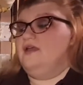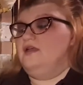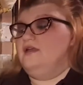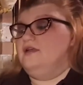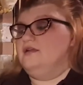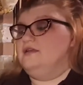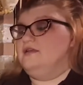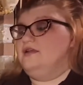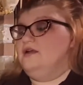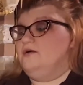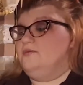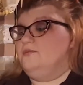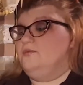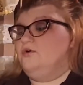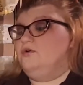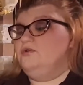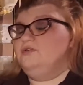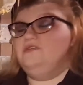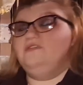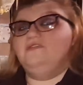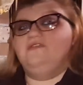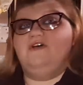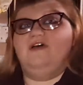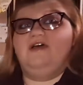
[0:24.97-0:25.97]
Now,
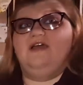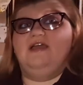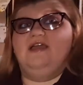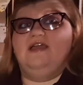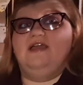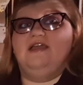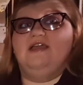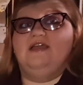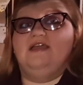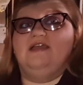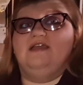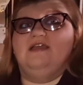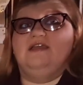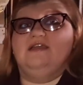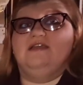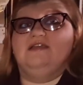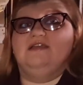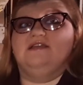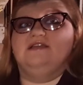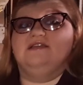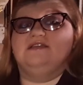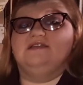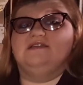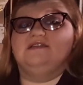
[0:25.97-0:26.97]
Moldavite
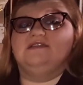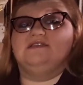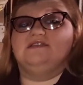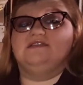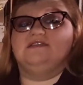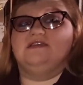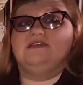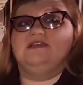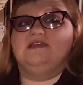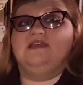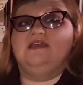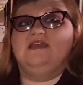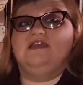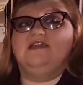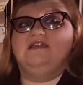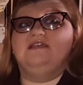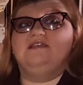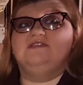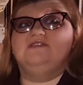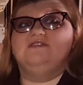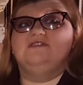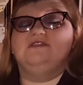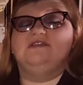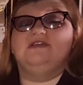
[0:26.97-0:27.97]
is
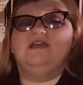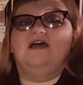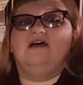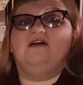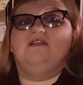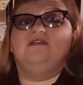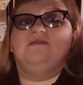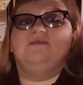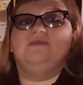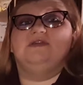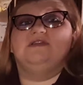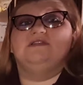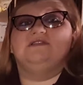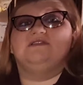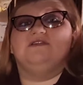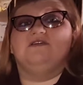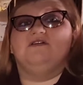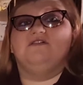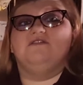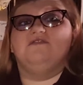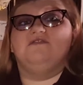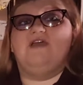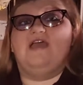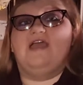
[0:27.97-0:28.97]
akin to the elements
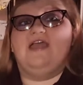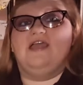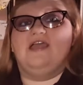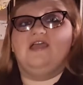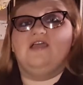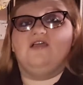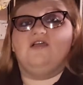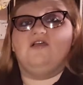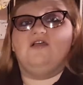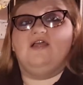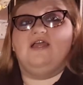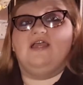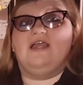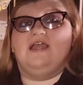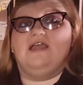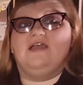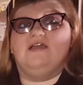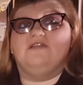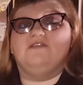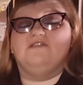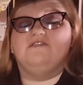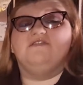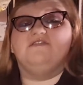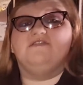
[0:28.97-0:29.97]
of air
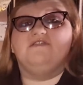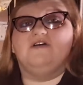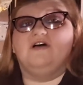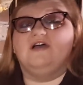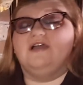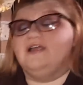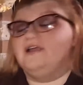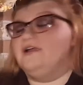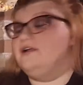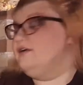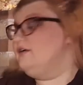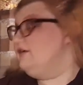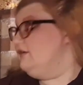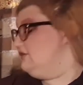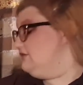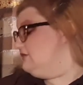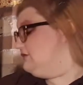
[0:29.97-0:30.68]
and fire,